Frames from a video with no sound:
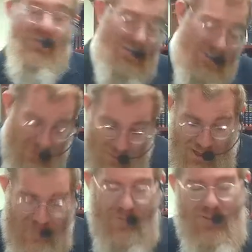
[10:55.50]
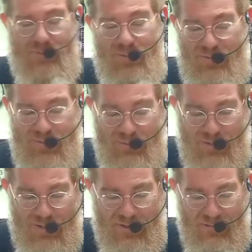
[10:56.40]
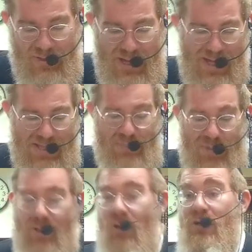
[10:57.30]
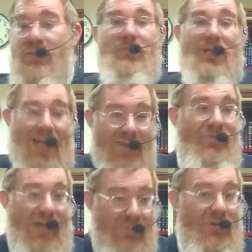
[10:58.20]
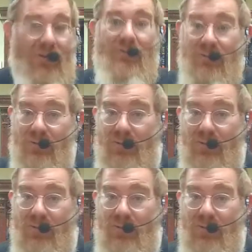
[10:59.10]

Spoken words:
is described in the previous prokim, the Ben Adam L'Chavero,